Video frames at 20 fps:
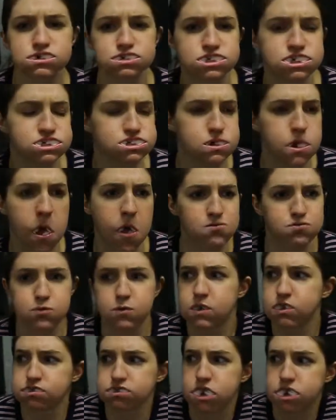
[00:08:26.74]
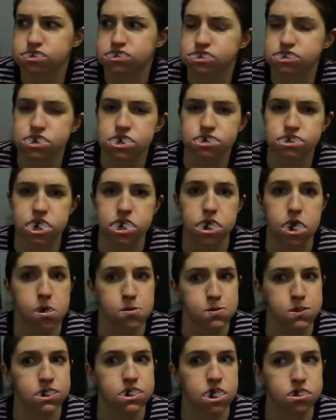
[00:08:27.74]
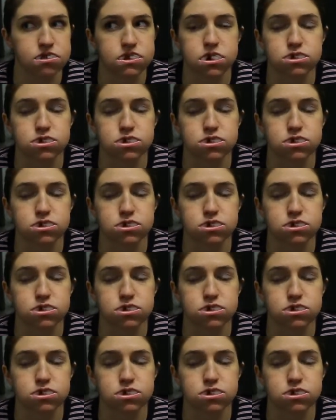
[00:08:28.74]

Everyone looks at her like, oh my god,